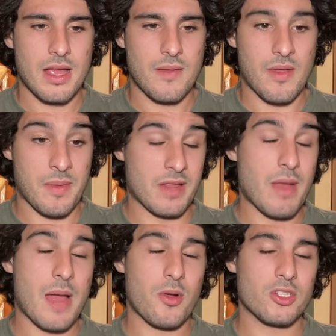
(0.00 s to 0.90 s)
I mean, my
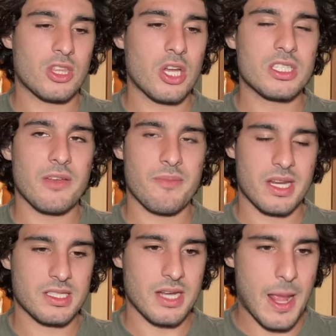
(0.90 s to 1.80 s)
apology, 37
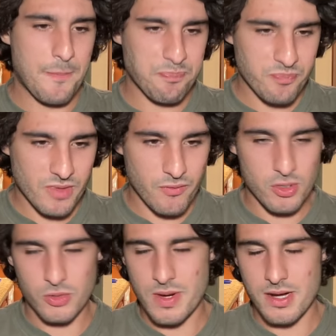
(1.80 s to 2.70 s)
minutes a night. For his
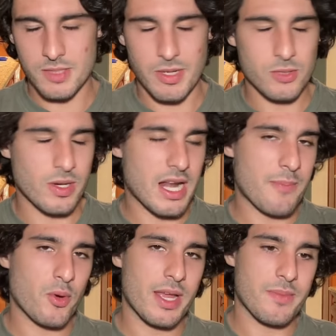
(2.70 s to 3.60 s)
career, he's played
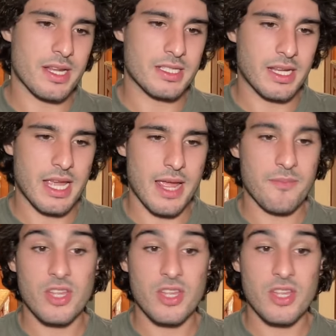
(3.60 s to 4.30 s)
29.8 minutes a game.